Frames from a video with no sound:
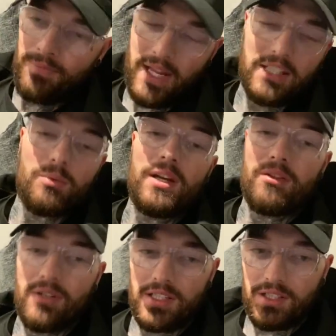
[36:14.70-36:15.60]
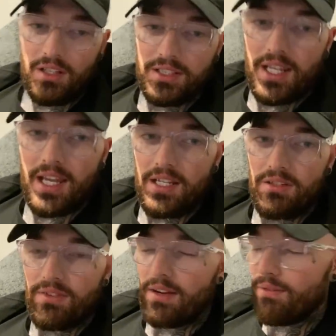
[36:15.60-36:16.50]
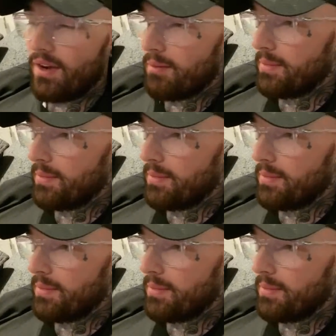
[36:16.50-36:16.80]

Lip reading: that's when it really starts to hit, and you think, fuck